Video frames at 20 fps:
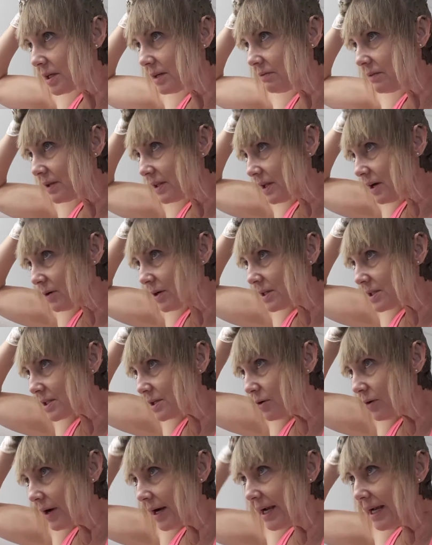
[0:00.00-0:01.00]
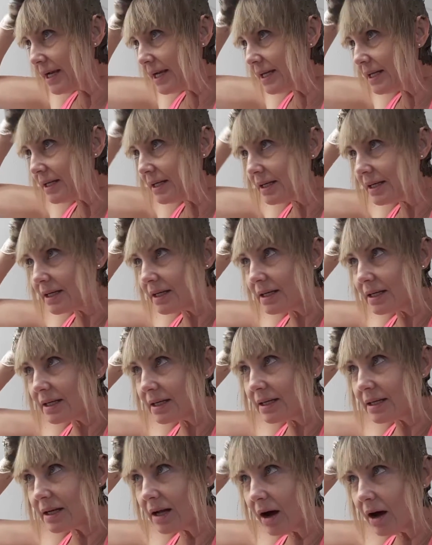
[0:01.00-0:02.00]
even though it's green
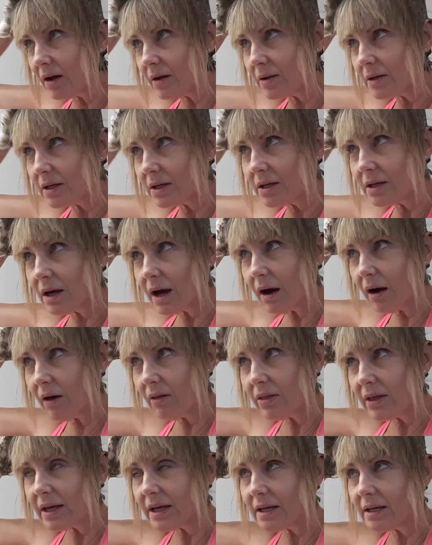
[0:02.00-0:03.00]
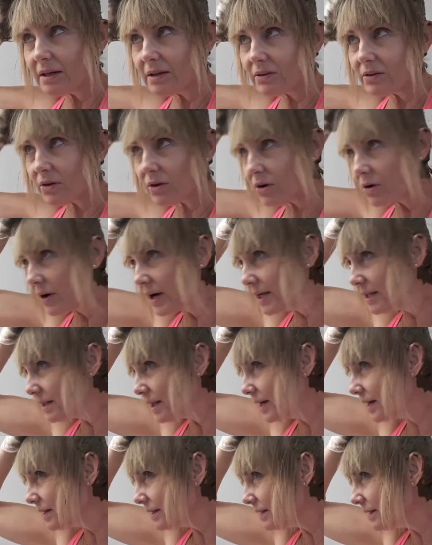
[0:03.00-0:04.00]
and all the hennas are green
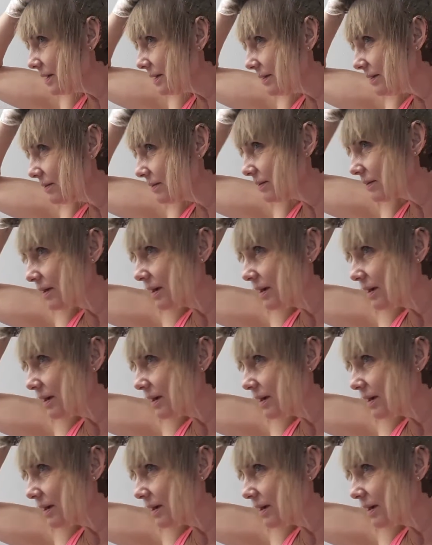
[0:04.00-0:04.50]
like this,